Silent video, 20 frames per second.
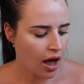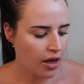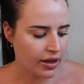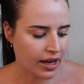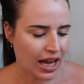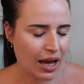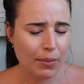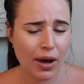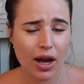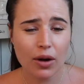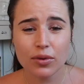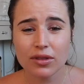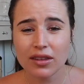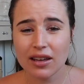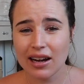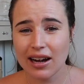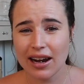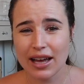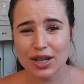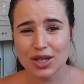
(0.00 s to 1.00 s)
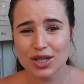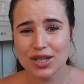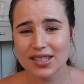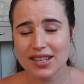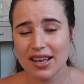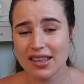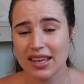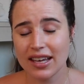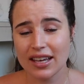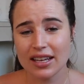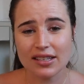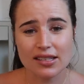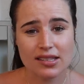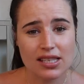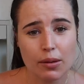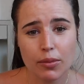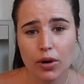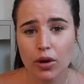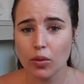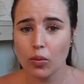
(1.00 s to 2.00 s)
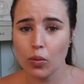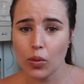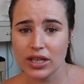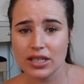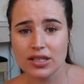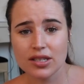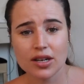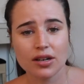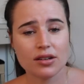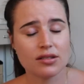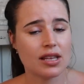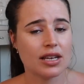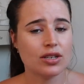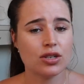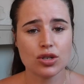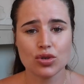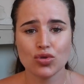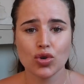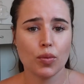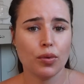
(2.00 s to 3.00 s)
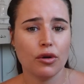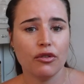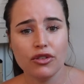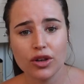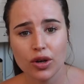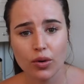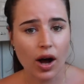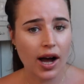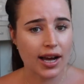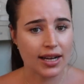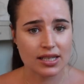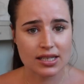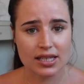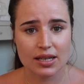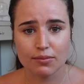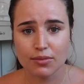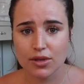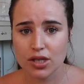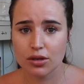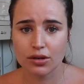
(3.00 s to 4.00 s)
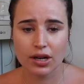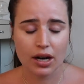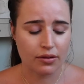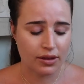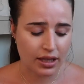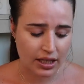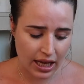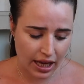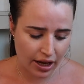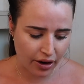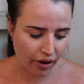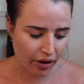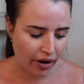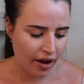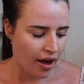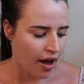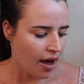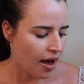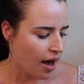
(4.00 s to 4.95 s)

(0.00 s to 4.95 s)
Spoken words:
They come out with the collections, I think, in summer and winter, so they just drop a few items throughout the year.